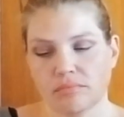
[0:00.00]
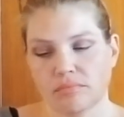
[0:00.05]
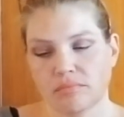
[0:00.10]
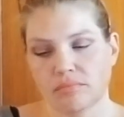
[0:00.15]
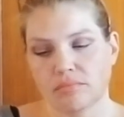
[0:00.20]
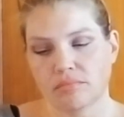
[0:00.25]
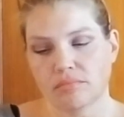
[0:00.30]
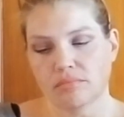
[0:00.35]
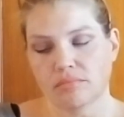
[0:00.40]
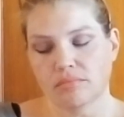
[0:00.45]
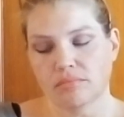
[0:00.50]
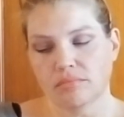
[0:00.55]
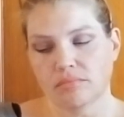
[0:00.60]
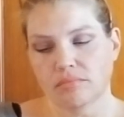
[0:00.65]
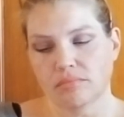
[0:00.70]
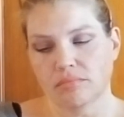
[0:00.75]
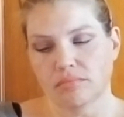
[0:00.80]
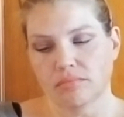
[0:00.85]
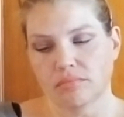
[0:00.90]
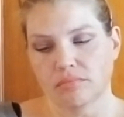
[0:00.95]

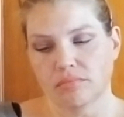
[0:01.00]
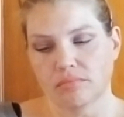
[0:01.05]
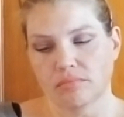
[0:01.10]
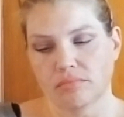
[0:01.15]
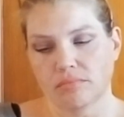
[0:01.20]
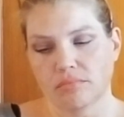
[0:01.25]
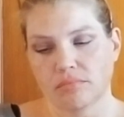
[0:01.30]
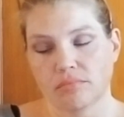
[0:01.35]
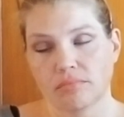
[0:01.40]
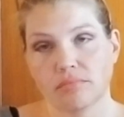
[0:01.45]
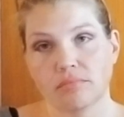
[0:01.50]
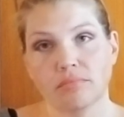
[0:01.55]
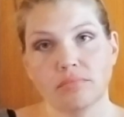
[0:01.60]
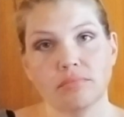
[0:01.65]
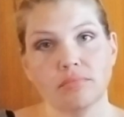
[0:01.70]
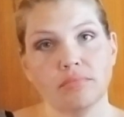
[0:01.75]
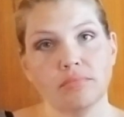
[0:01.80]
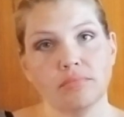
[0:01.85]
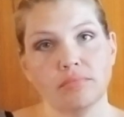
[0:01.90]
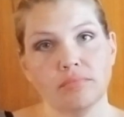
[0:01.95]

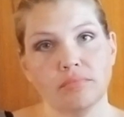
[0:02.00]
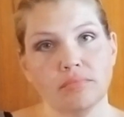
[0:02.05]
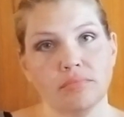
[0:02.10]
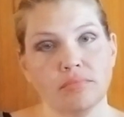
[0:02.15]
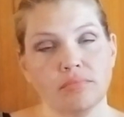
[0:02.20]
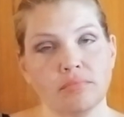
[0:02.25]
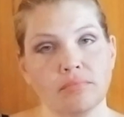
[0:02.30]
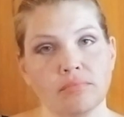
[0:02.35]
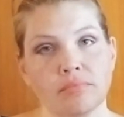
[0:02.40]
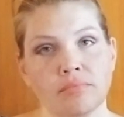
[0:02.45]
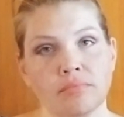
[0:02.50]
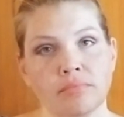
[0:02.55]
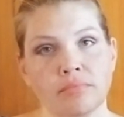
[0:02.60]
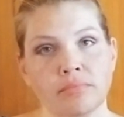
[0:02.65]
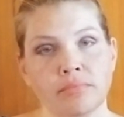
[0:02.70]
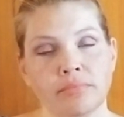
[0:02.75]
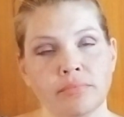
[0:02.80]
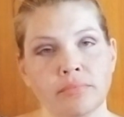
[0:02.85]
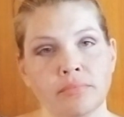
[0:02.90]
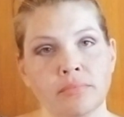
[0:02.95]

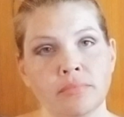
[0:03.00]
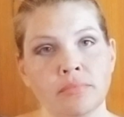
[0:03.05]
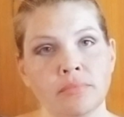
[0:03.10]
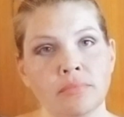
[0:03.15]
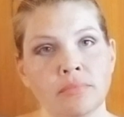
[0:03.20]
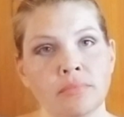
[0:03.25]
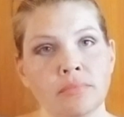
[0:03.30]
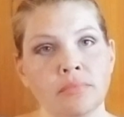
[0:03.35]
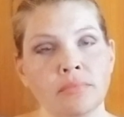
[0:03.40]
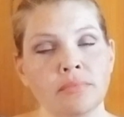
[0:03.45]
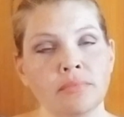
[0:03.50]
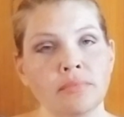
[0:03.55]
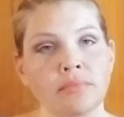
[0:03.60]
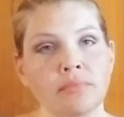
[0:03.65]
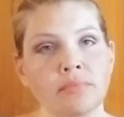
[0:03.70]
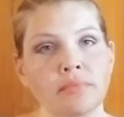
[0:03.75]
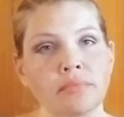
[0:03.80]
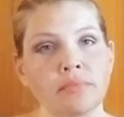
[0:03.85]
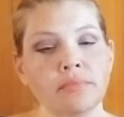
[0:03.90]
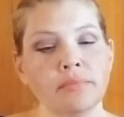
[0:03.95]

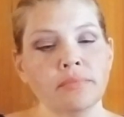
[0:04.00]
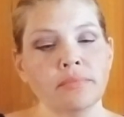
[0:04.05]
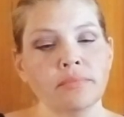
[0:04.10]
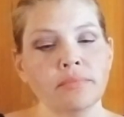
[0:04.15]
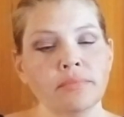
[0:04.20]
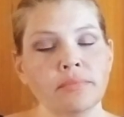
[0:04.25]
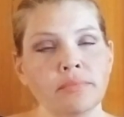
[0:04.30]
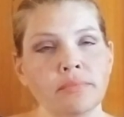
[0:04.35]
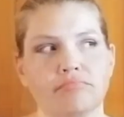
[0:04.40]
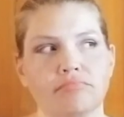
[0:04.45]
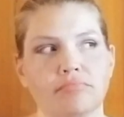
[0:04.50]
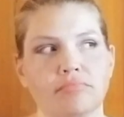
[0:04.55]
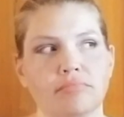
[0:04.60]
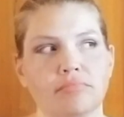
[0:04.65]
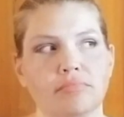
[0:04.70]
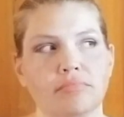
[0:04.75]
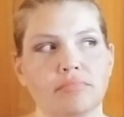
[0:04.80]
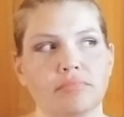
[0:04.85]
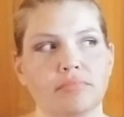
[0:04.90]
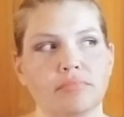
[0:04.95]

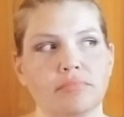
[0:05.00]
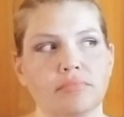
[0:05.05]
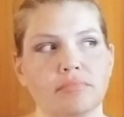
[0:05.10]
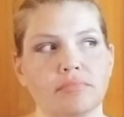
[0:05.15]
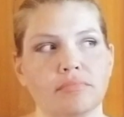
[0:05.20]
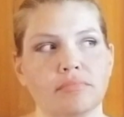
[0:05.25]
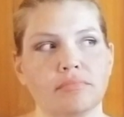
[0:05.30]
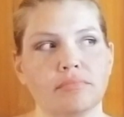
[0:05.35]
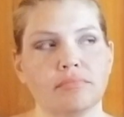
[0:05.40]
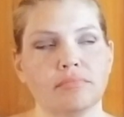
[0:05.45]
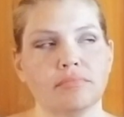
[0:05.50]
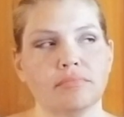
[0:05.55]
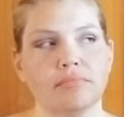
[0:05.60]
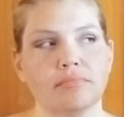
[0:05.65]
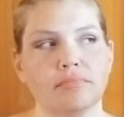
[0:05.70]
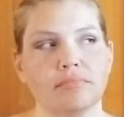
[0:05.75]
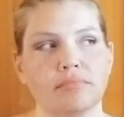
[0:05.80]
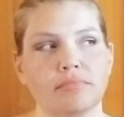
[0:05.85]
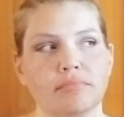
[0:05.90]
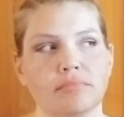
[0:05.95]

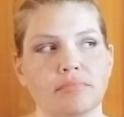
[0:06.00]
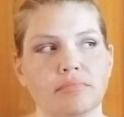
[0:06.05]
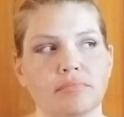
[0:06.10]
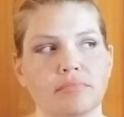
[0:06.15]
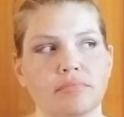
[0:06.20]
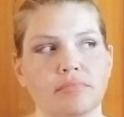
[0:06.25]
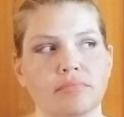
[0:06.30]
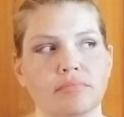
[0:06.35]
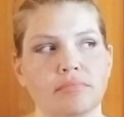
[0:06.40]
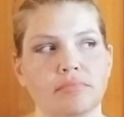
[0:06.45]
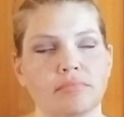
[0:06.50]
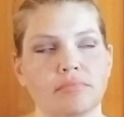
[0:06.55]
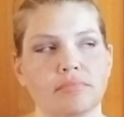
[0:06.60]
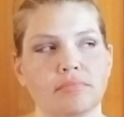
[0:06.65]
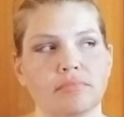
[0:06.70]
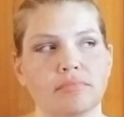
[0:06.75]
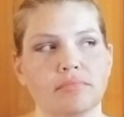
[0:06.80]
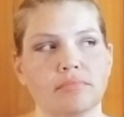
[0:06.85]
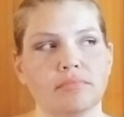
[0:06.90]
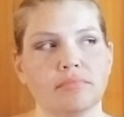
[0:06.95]

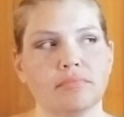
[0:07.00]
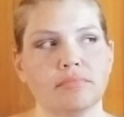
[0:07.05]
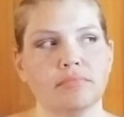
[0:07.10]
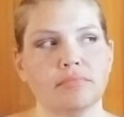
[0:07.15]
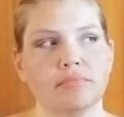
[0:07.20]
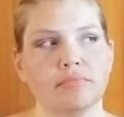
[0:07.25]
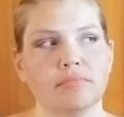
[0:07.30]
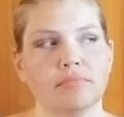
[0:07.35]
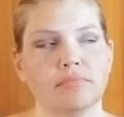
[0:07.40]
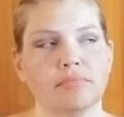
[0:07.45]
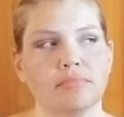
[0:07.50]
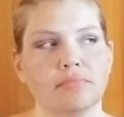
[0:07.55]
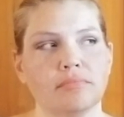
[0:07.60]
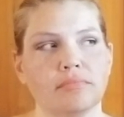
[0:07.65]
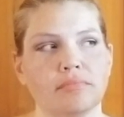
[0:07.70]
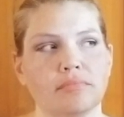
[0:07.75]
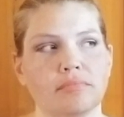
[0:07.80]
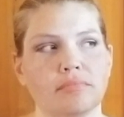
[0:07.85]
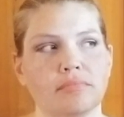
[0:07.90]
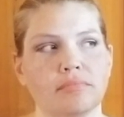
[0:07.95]

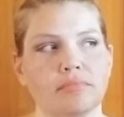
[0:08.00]
[no speech]